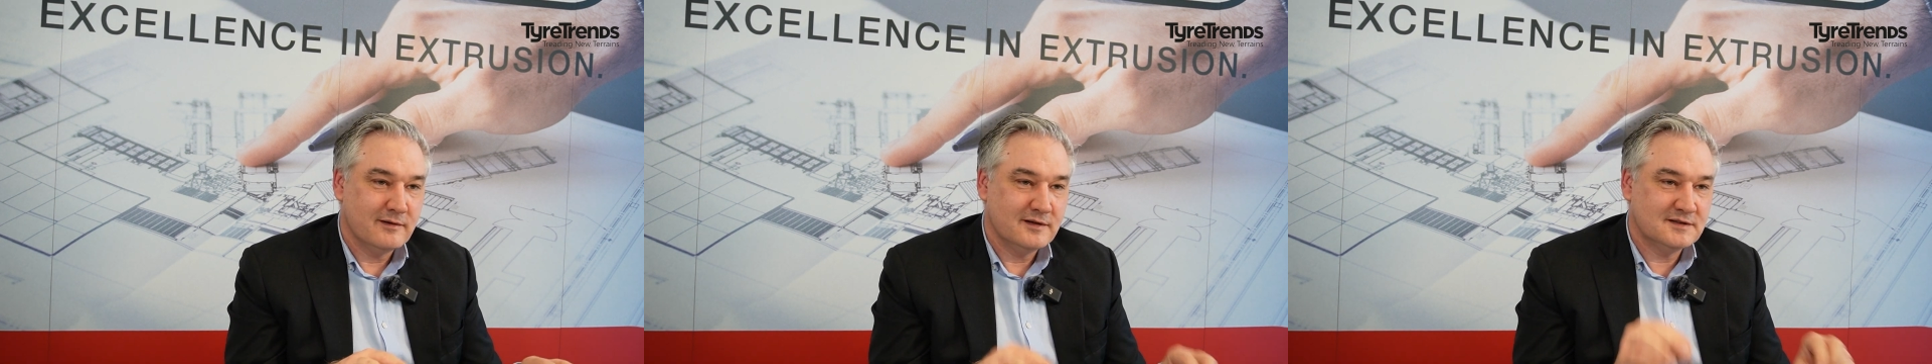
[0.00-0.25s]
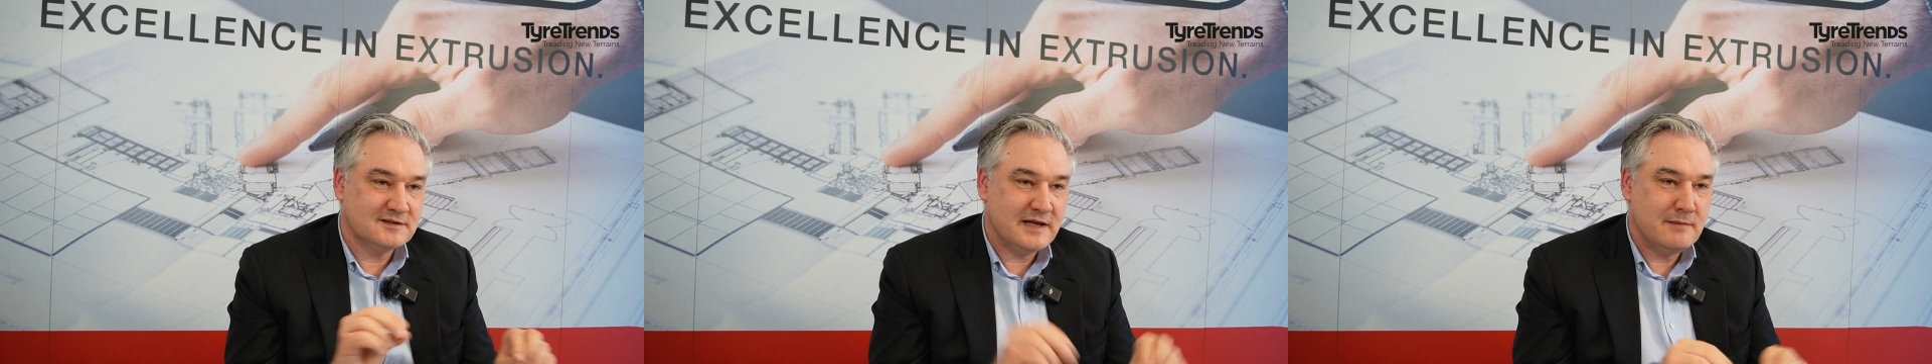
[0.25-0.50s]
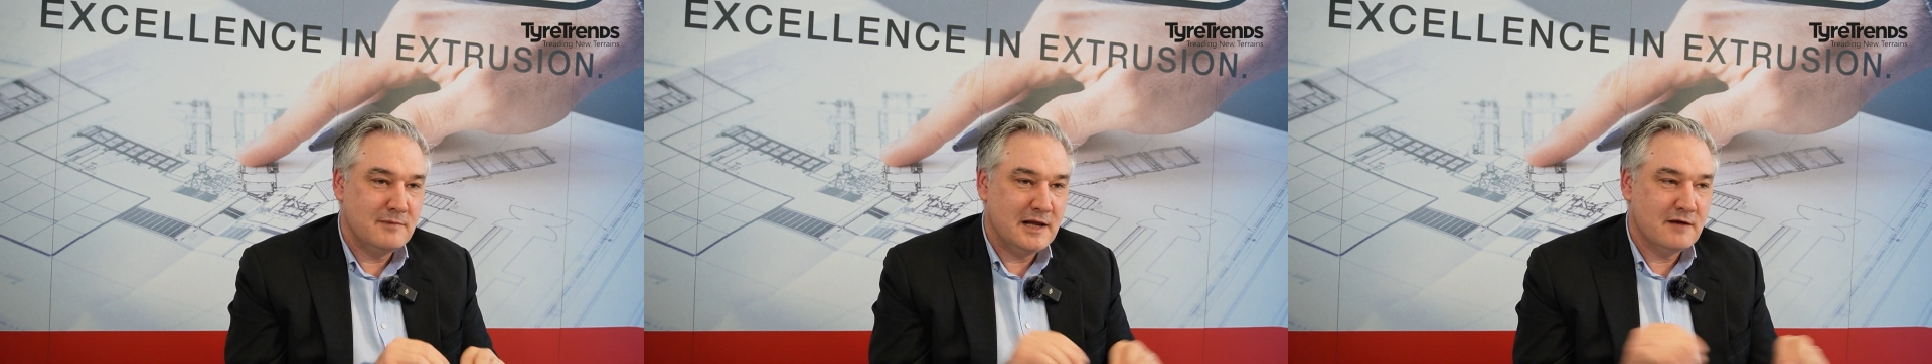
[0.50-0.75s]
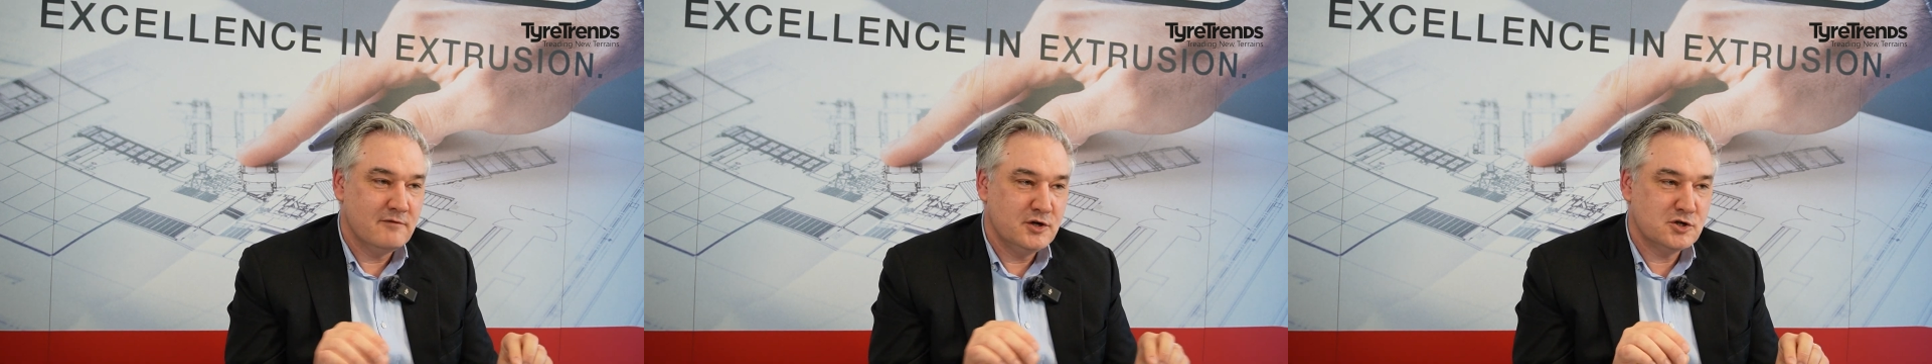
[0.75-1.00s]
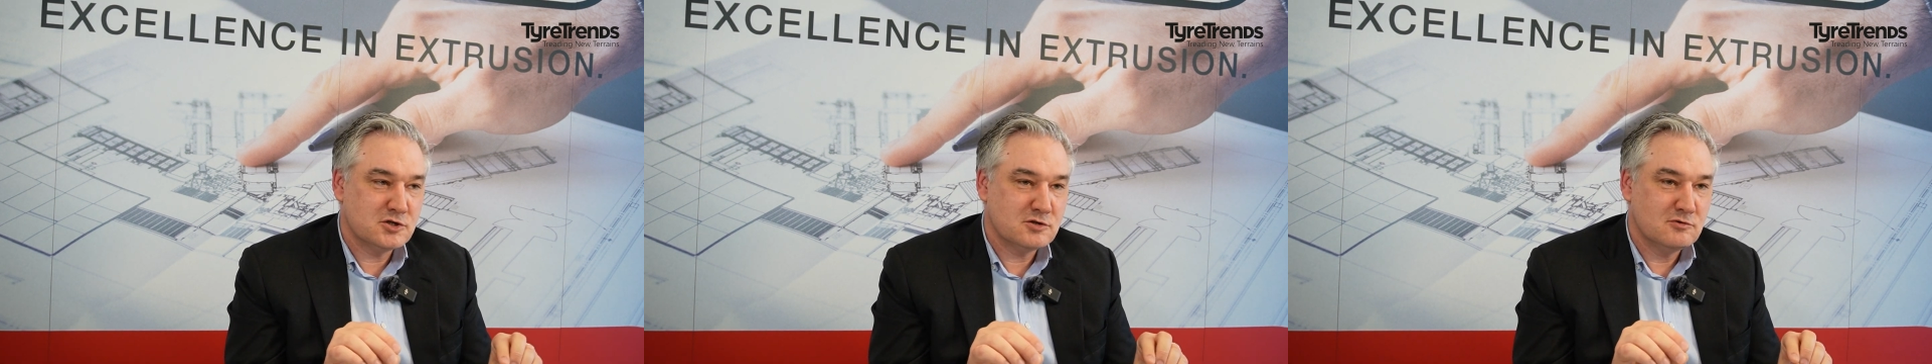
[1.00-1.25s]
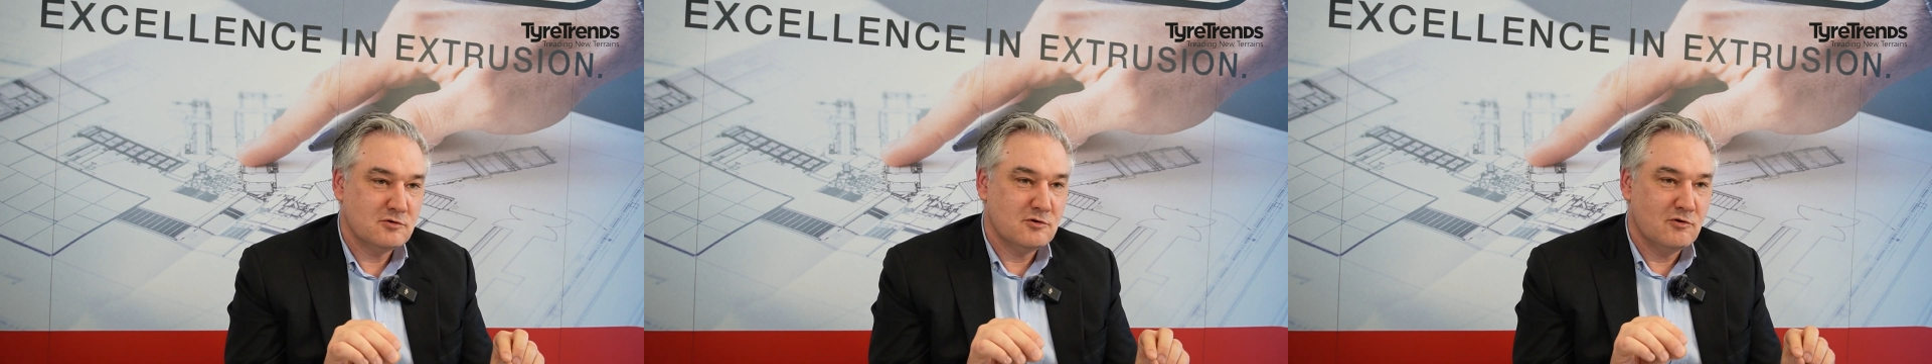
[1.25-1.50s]
the same language
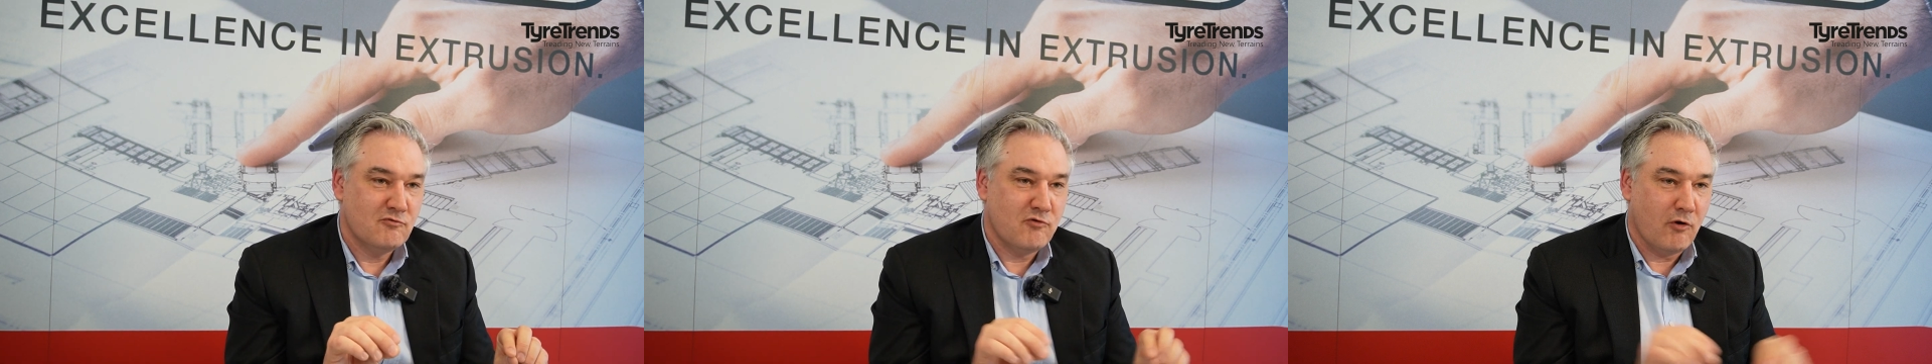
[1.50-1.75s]
for